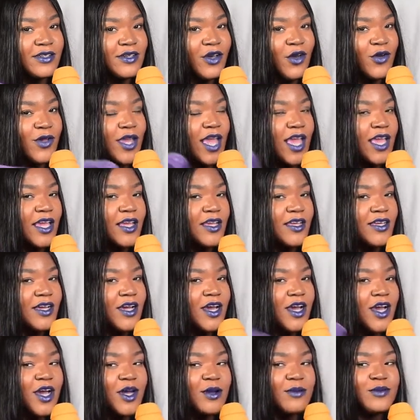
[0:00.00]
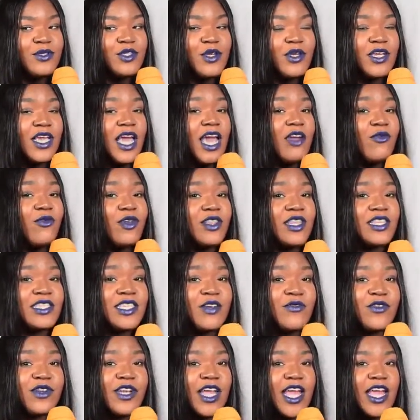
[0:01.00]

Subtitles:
Okay, so yeah, I read this every